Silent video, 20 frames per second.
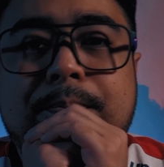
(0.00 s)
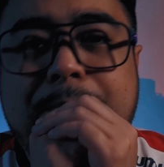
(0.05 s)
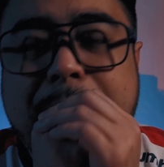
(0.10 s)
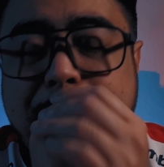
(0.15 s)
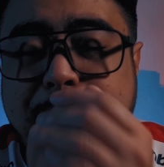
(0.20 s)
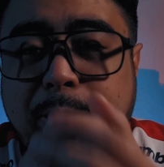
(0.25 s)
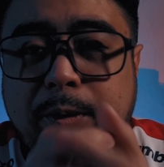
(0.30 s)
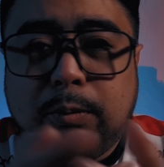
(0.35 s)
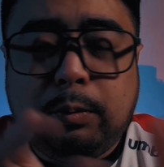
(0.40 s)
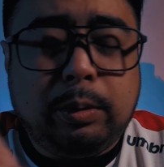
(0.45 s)

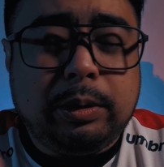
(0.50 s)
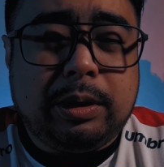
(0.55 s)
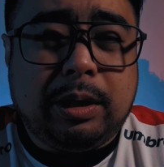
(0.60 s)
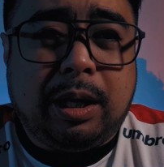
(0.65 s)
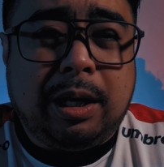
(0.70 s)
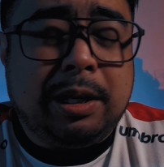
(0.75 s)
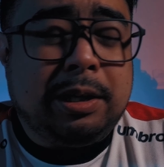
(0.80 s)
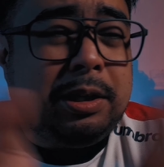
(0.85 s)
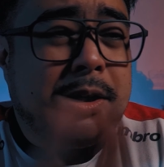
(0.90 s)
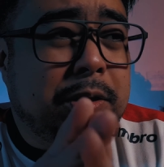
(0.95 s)
People would
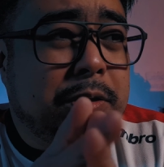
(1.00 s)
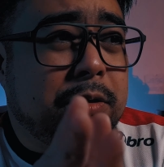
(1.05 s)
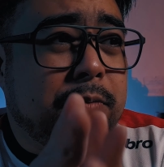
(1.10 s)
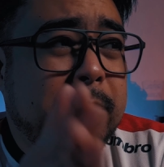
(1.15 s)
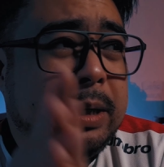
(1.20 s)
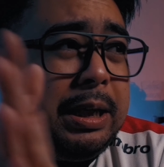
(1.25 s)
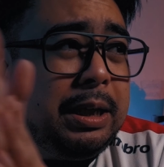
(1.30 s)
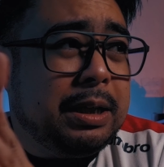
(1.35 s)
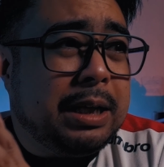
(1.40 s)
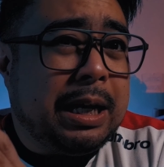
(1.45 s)
argue to
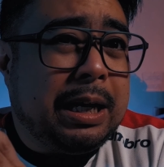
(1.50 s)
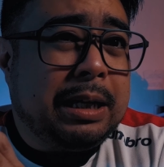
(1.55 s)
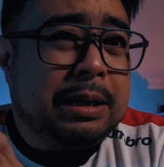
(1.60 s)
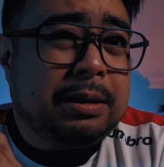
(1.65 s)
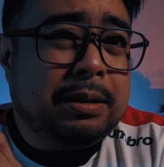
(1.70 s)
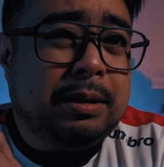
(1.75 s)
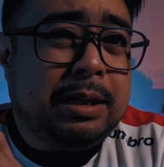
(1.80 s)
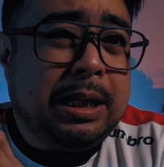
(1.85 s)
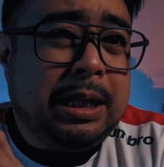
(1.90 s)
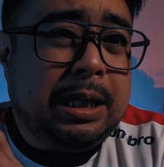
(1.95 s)
me
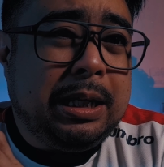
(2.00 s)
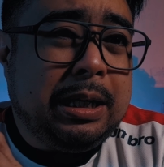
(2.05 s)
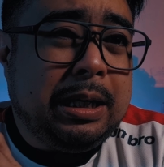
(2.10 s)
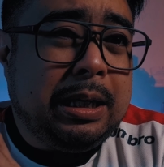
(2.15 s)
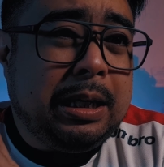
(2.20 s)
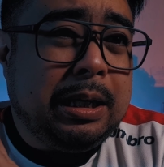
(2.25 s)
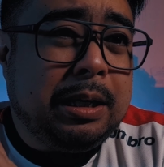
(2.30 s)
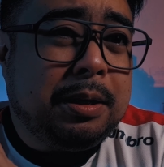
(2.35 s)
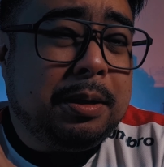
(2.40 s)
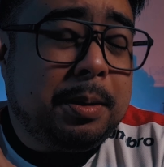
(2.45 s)
that
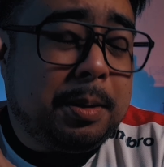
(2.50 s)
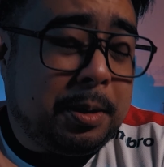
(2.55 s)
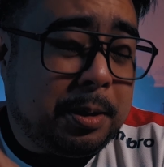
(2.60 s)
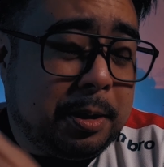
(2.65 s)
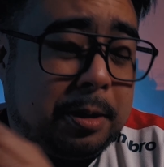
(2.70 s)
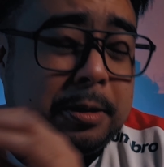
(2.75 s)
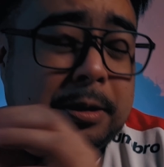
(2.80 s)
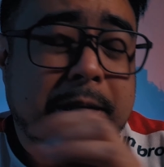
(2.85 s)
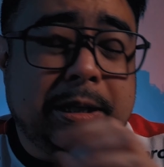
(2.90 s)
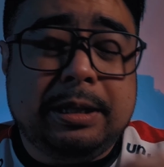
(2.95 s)
the
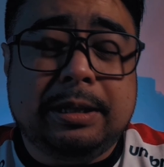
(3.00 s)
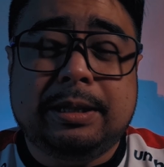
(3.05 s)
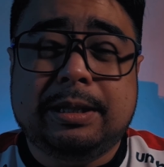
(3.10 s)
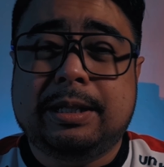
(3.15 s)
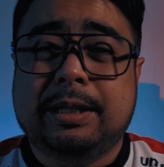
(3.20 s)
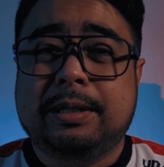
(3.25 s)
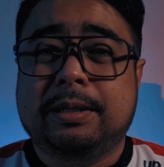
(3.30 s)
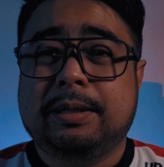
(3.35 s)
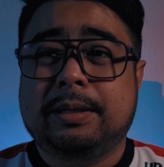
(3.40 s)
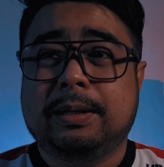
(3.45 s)

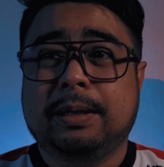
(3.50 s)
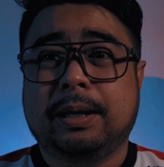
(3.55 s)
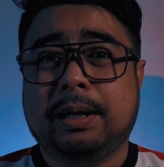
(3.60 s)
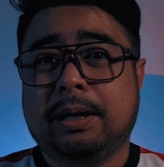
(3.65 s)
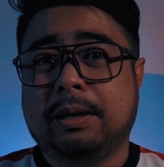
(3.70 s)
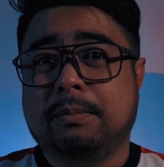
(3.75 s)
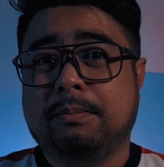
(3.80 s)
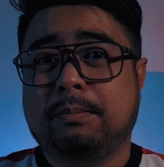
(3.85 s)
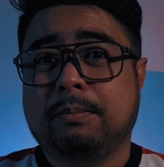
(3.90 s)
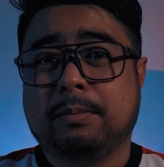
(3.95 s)

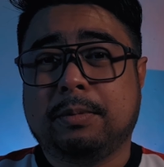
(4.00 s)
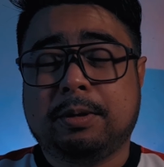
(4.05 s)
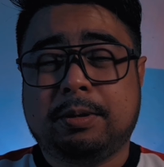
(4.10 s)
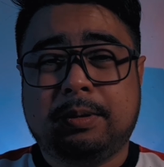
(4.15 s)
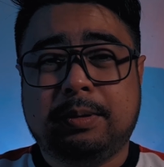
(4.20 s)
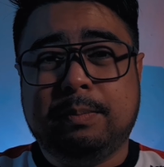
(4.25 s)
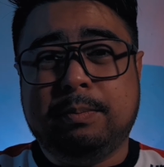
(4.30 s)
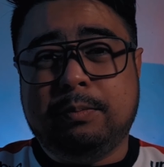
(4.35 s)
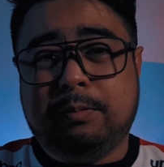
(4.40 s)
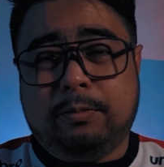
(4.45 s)
um,
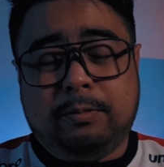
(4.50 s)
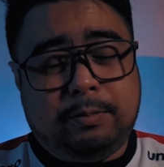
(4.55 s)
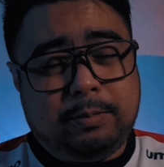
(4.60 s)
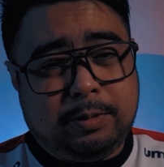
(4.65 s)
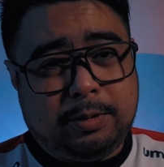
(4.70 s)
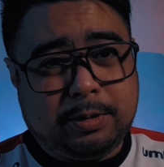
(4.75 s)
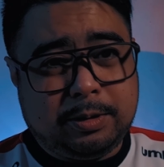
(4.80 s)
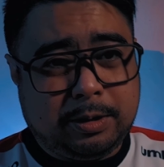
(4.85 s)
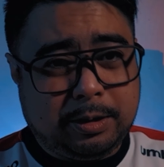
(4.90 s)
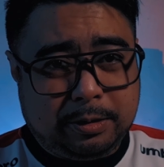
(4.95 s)

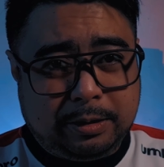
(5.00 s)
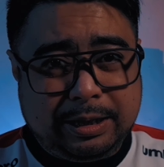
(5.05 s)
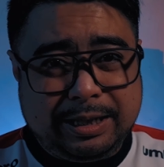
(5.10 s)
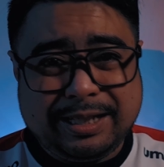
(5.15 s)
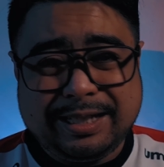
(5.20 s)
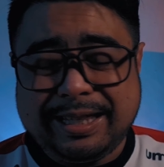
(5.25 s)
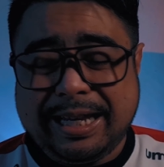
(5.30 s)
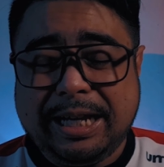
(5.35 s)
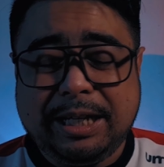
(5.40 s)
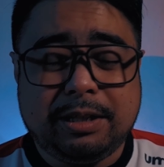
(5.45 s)
current
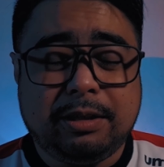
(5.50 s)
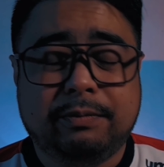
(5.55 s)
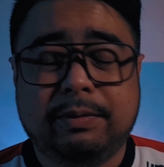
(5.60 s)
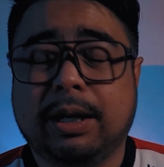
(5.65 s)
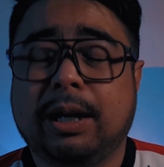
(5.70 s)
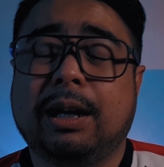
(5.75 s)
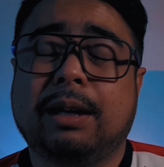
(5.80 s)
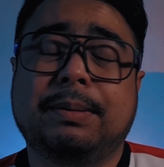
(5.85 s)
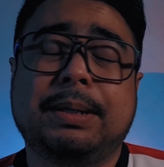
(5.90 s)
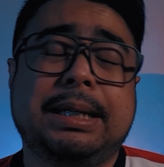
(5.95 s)
state of the
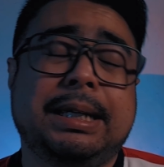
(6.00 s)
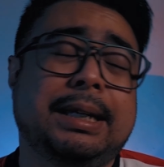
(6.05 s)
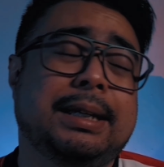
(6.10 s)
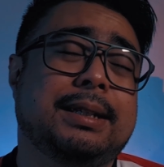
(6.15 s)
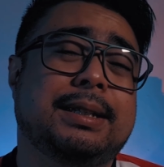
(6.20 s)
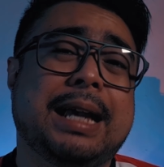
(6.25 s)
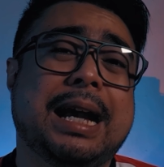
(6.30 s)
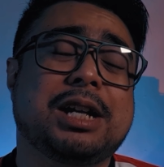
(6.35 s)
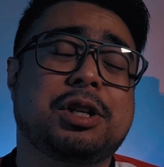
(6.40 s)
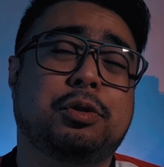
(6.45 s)
hobby
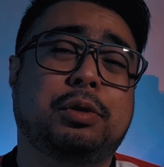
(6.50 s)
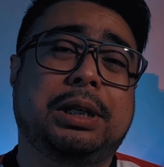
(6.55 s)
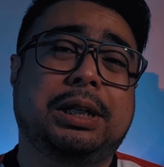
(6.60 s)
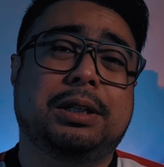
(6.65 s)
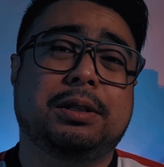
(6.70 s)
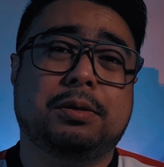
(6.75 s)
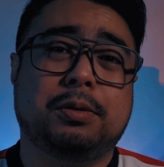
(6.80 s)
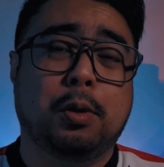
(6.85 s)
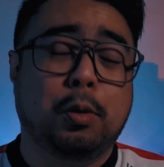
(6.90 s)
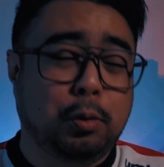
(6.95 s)
is actually
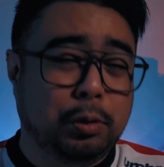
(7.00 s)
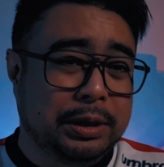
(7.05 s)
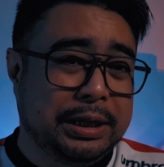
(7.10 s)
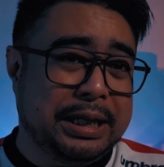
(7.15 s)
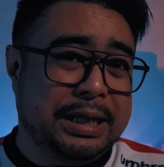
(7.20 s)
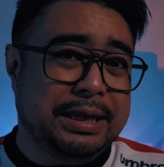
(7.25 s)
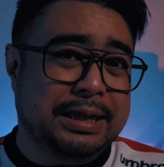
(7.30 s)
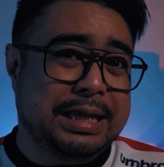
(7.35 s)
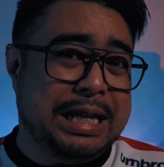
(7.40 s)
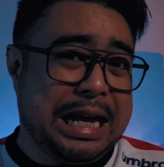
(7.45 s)
the
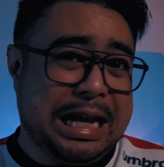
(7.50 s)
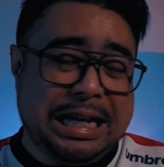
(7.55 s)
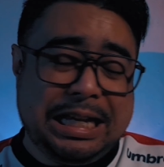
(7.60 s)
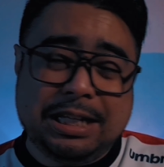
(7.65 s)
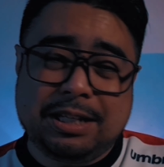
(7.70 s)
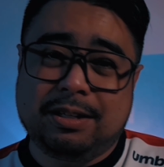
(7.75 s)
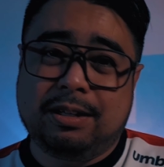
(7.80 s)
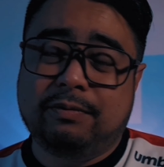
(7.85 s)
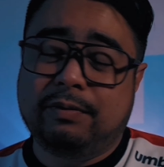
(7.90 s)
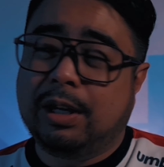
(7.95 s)
golden
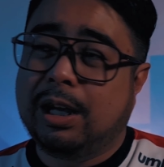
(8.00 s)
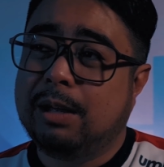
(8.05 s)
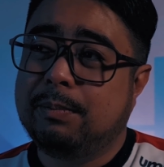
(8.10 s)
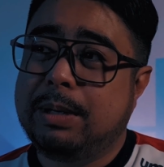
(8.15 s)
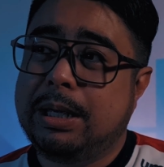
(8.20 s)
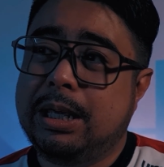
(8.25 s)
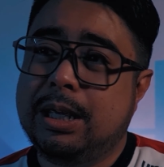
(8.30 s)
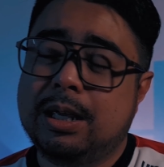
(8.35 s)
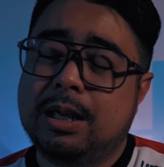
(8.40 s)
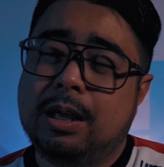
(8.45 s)
days of the
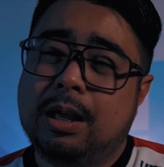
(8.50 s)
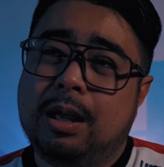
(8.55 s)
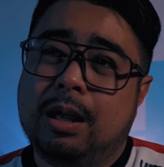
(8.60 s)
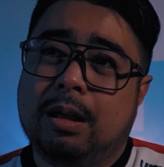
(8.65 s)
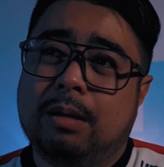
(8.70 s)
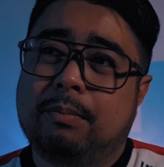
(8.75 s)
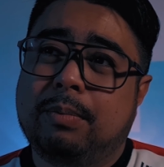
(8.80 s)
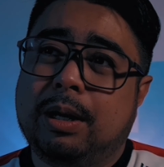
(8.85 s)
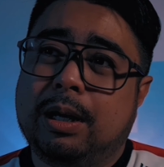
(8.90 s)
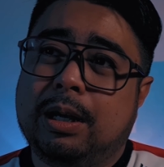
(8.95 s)
hobby.
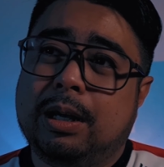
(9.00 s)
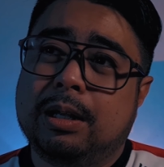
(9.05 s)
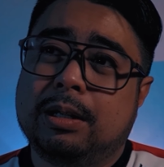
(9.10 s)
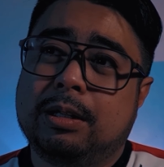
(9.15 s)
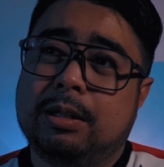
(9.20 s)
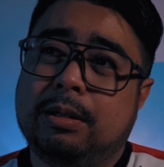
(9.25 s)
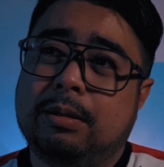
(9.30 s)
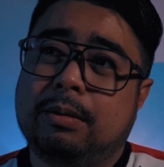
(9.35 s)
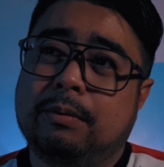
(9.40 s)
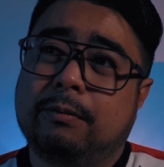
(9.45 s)
But
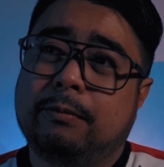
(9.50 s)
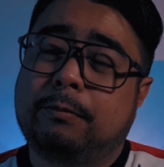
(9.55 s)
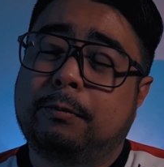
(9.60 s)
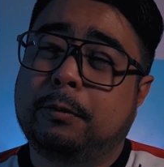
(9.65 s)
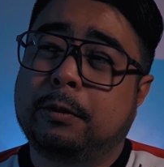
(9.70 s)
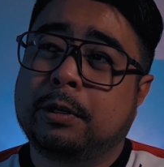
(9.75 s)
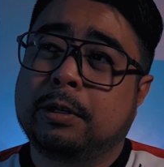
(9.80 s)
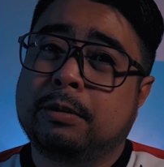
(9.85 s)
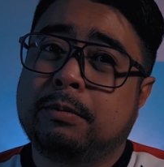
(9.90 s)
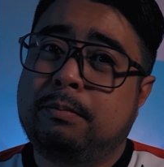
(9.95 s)

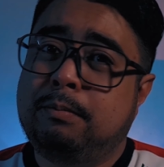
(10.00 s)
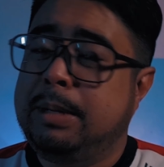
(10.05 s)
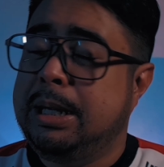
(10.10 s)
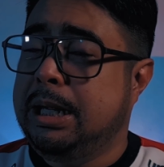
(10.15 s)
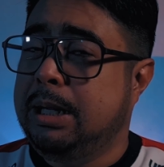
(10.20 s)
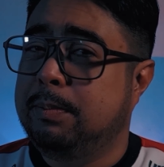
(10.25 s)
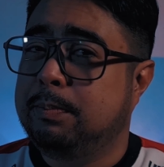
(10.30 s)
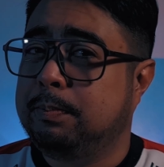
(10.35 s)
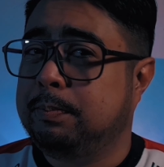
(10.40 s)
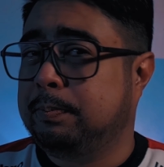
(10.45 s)
for
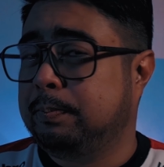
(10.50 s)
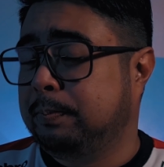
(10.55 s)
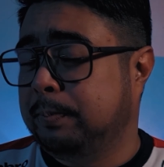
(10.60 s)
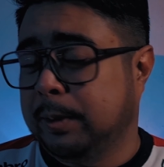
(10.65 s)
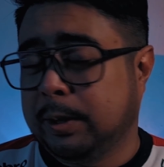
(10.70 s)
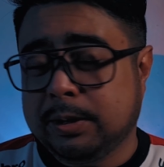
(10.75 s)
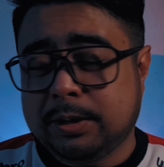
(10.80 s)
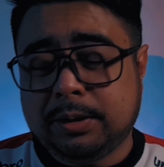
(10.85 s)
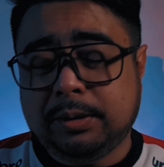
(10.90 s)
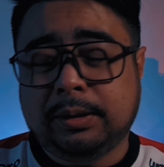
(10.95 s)
me
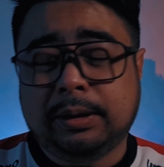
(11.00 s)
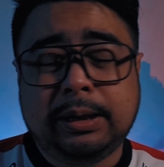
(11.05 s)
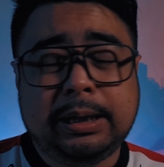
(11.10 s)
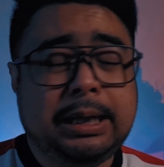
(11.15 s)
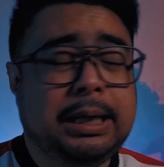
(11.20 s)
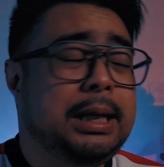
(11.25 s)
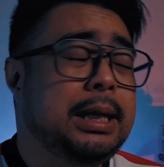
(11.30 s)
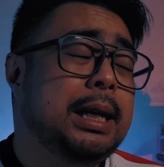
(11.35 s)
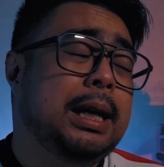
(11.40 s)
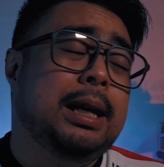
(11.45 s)

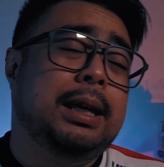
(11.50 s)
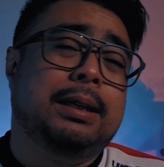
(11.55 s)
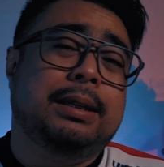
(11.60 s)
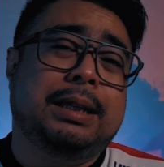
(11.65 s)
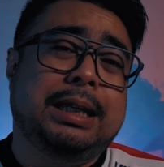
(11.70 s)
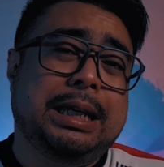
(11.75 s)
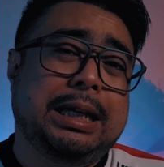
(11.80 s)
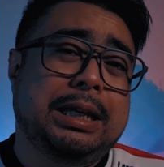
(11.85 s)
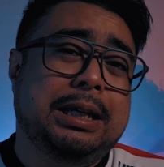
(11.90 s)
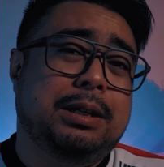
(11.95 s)
personally,
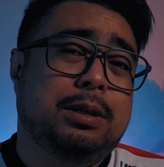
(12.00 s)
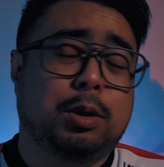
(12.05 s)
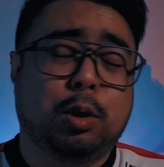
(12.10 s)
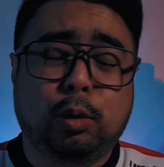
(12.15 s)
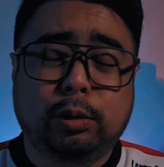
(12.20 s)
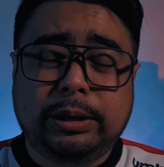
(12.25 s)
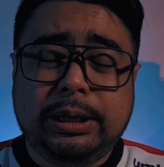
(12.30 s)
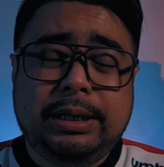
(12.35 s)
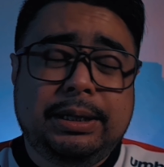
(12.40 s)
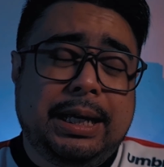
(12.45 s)
the
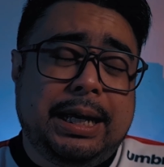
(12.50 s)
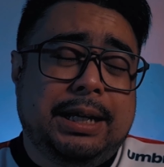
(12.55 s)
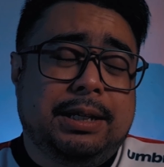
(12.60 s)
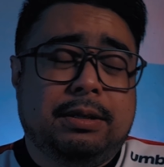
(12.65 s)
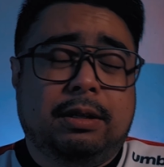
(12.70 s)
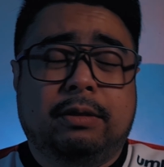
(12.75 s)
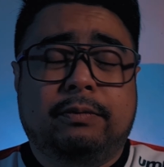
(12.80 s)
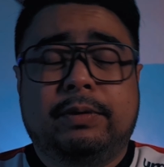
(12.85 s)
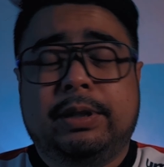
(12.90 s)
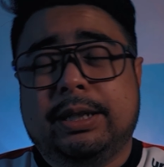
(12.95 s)
golden days
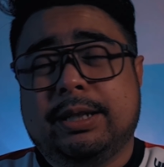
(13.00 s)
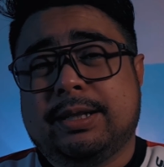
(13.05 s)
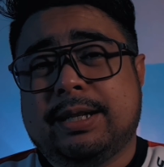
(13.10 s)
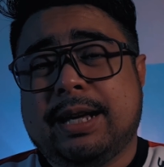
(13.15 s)
of